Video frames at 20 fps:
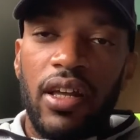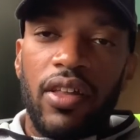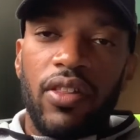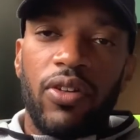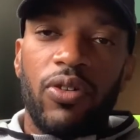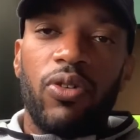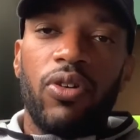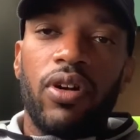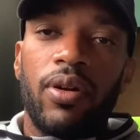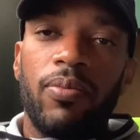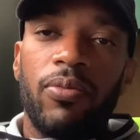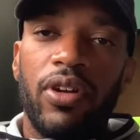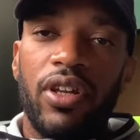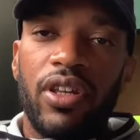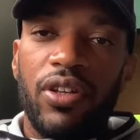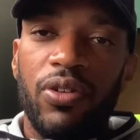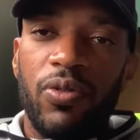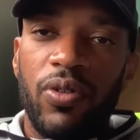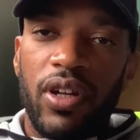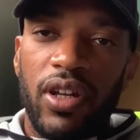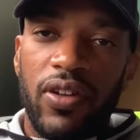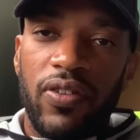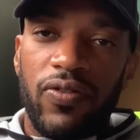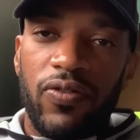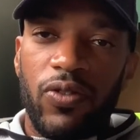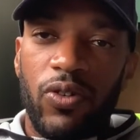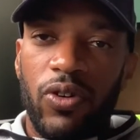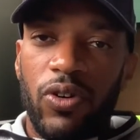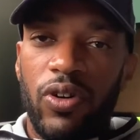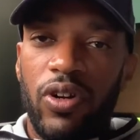they're going to bring you in
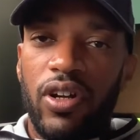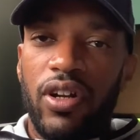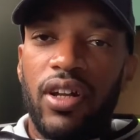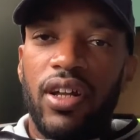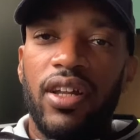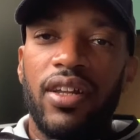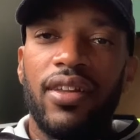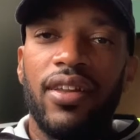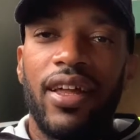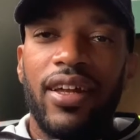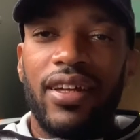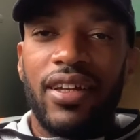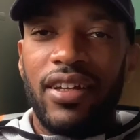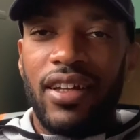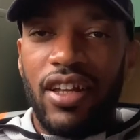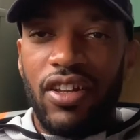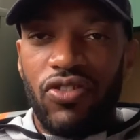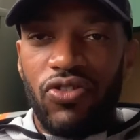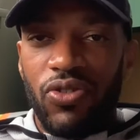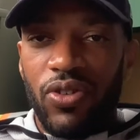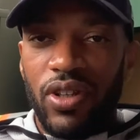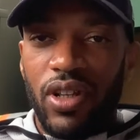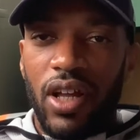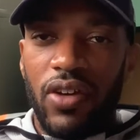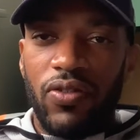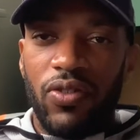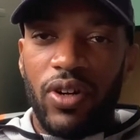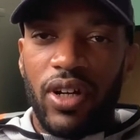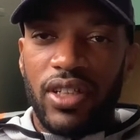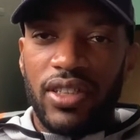for like an entry
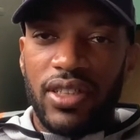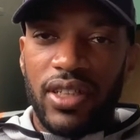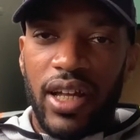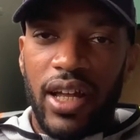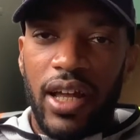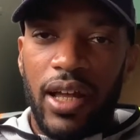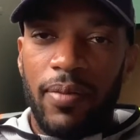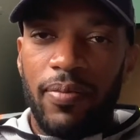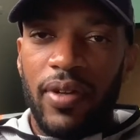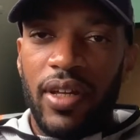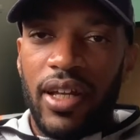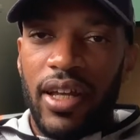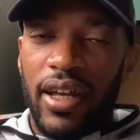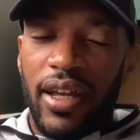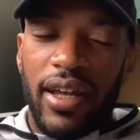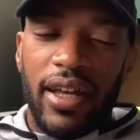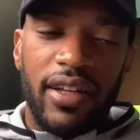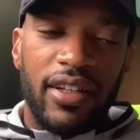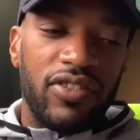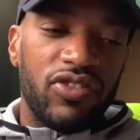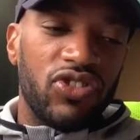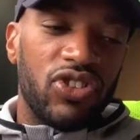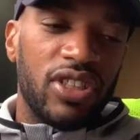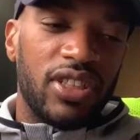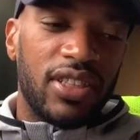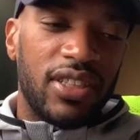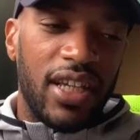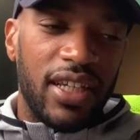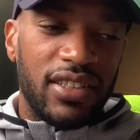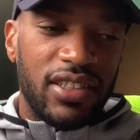level exam, and it's
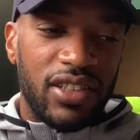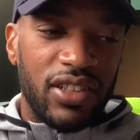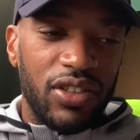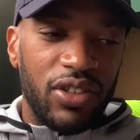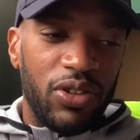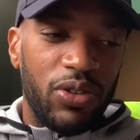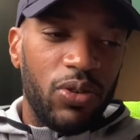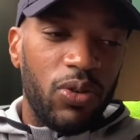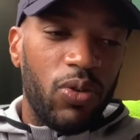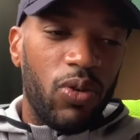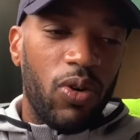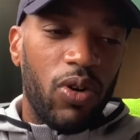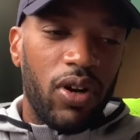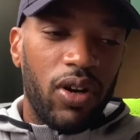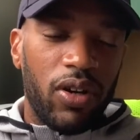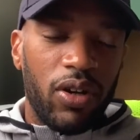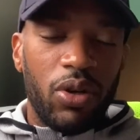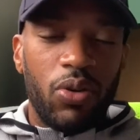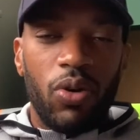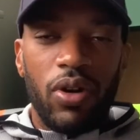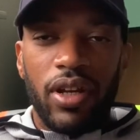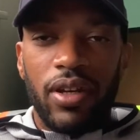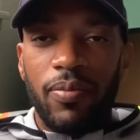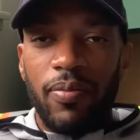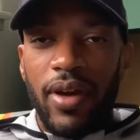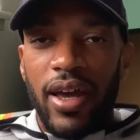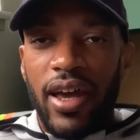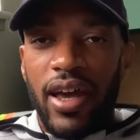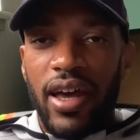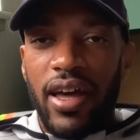just testing you on quick
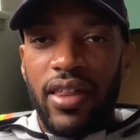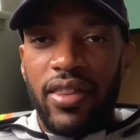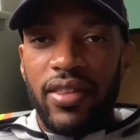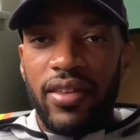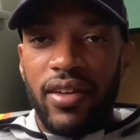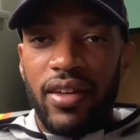math,